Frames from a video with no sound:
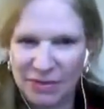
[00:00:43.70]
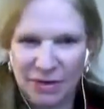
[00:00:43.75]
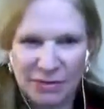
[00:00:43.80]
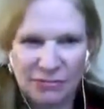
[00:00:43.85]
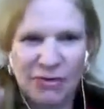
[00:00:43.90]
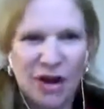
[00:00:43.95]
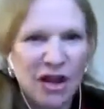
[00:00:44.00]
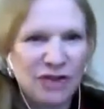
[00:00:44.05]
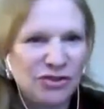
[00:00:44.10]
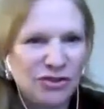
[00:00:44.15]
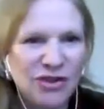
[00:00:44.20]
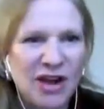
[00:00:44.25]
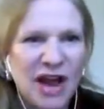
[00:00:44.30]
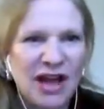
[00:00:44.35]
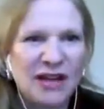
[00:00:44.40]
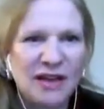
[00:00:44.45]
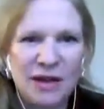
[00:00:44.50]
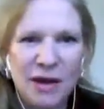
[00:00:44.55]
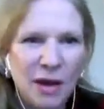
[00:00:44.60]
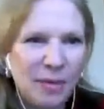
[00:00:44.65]
Roger
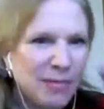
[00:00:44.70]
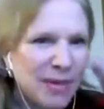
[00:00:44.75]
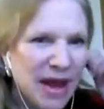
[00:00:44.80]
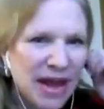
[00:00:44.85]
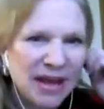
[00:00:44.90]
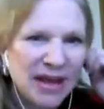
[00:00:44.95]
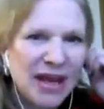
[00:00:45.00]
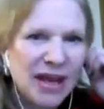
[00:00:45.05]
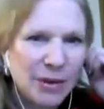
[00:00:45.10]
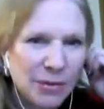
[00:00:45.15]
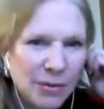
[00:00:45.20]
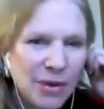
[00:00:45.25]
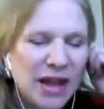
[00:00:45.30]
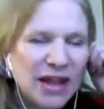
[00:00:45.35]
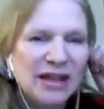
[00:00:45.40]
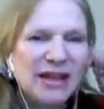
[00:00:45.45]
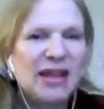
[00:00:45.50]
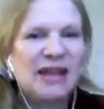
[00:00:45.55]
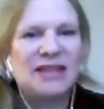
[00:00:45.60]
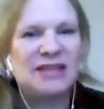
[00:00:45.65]
got it up, and
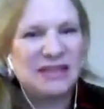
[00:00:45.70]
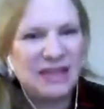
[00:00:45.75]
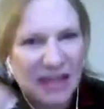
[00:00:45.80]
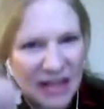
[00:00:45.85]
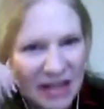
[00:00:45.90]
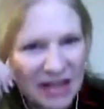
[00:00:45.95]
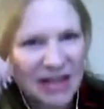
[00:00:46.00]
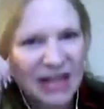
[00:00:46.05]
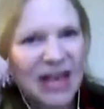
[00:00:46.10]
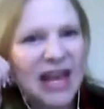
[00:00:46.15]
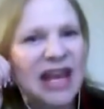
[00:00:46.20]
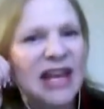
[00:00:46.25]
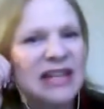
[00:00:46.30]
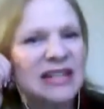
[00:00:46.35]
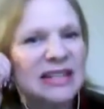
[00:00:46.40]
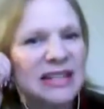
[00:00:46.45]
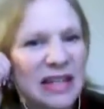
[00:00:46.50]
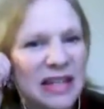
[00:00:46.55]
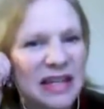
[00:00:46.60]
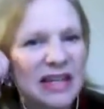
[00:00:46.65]
then Cindy
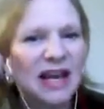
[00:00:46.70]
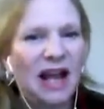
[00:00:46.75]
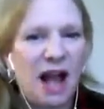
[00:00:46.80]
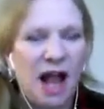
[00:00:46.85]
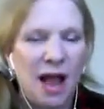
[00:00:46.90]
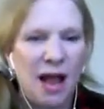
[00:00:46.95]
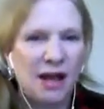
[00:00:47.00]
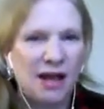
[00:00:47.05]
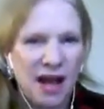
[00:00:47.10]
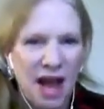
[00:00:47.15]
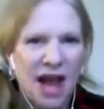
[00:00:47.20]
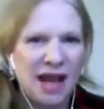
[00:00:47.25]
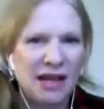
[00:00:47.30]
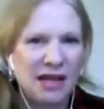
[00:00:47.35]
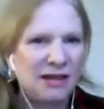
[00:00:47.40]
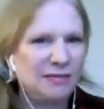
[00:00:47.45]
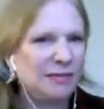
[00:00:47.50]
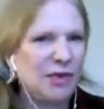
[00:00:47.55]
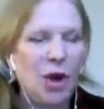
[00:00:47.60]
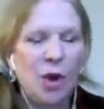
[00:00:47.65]
got
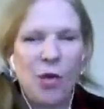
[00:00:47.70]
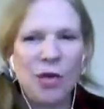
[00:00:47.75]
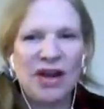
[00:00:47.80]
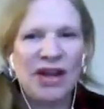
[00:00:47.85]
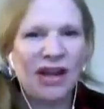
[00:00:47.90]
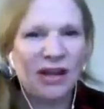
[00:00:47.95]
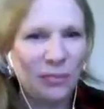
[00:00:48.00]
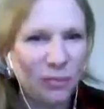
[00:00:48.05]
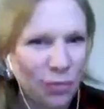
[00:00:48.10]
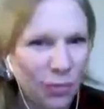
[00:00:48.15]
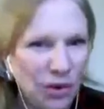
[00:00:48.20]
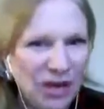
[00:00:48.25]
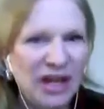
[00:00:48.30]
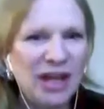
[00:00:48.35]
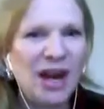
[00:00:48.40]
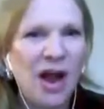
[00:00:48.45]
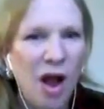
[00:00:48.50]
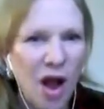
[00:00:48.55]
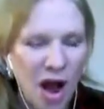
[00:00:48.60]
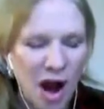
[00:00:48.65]
it going, and
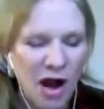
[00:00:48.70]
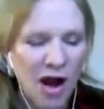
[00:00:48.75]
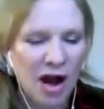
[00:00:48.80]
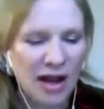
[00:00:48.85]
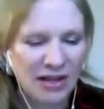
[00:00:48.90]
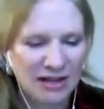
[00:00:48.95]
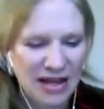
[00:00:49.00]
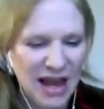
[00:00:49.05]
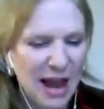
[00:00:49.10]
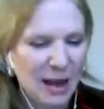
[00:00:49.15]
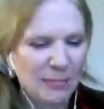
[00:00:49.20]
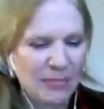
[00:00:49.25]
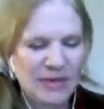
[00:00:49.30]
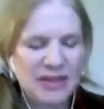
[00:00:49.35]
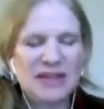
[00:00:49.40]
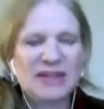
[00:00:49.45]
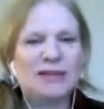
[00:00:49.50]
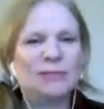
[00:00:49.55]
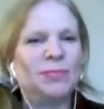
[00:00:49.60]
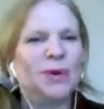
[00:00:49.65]
we are on top of
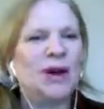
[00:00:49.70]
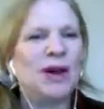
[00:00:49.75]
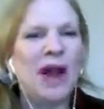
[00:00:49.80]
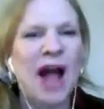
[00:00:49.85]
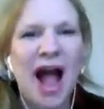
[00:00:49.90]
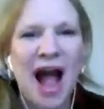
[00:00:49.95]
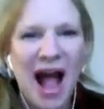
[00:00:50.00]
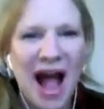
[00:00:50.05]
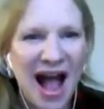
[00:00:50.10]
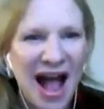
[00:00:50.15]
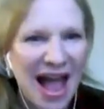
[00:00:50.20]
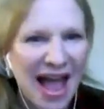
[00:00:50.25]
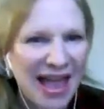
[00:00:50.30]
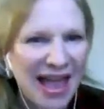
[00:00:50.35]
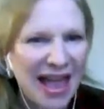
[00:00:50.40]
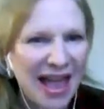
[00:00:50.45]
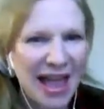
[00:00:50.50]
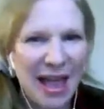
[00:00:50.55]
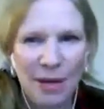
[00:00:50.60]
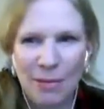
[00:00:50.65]
this. But
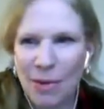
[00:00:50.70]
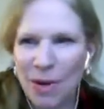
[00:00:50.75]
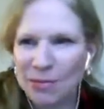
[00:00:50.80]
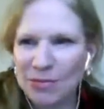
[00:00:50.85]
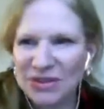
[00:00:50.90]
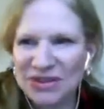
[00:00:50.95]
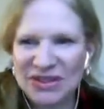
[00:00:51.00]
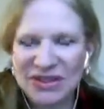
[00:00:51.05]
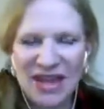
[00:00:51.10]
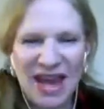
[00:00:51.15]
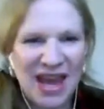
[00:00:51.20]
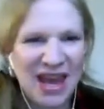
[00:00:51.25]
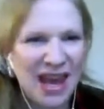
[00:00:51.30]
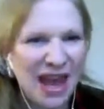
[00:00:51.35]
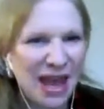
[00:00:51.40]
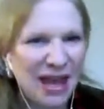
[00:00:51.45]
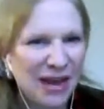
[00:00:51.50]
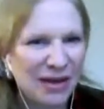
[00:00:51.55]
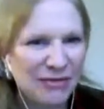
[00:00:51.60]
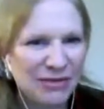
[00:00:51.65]
I am upset.
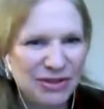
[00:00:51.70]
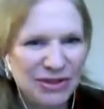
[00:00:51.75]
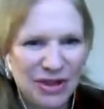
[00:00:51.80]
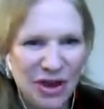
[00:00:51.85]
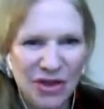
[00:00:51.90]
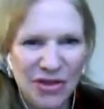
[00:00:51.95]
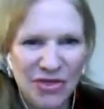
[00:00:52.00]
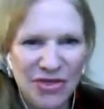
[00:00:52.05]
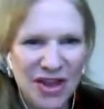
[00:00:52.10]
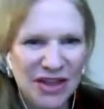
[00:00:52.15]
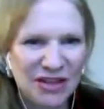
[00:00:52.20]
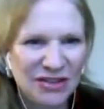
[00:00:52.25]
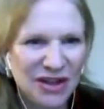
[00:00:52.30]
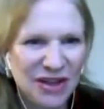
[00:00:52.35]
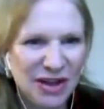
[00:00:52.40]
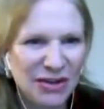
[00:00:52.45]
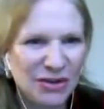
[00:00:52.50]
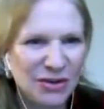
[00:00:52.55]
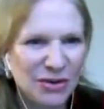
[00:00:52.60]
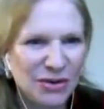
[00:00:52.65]
I have done things
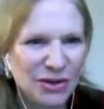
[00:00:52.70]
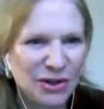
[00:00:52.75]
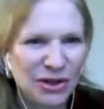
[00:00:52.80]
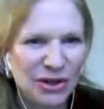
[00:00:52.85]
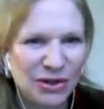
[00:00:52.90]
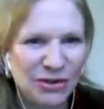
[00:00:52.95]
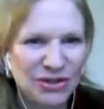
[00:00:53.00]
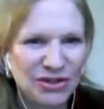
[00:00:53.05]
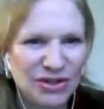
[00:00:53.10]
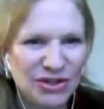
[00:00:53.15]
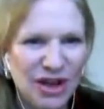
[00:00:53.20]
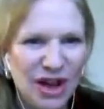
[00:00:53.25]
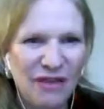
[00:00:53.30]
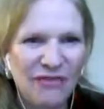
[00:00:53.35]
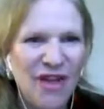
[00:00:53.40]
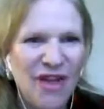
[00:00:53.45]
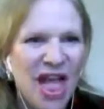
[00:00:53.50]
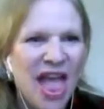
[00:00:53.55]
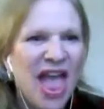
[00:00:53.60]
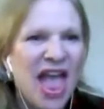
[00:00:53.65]
on nuclear stuff,
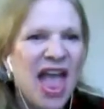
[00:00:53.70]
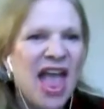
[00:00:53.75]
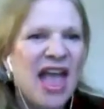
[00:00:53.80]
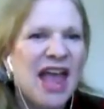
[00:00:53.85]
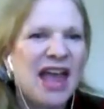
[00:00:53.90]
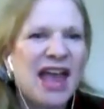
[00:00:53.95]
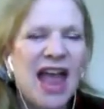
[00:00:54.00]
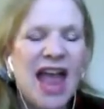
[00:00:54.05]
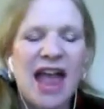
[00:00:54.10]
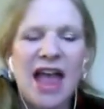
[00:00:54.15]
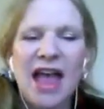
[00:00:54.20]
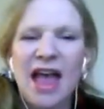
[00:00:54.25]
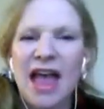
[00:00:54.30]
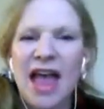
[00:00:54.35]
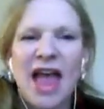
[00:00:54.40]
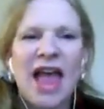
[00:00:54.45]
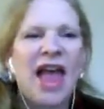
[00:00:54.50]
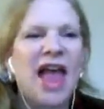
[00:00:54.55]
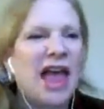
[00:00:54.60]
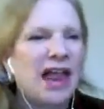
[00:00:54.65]

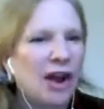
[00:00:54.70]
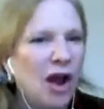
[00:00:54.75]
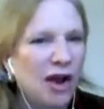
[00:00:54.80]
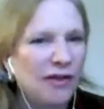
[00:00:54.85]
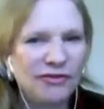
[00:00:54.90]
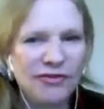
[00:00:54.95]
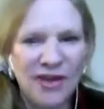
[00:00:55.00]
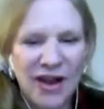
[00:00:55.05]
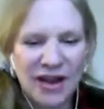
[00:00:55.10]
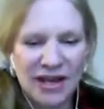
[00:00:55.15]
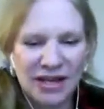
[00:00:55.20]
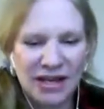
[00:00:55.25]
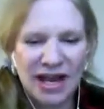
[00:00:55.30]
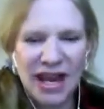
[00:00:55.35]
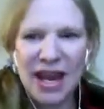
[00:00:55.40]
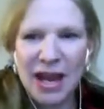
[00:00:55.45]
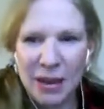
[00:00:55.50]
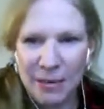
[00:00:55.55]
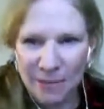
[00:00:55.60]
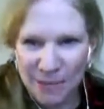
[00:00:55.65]
and our friend
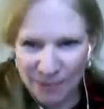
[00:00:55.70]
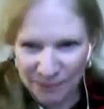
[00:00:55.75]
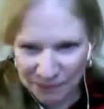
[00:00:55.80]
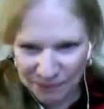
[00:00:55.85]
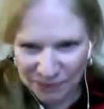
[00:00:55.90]
Kim,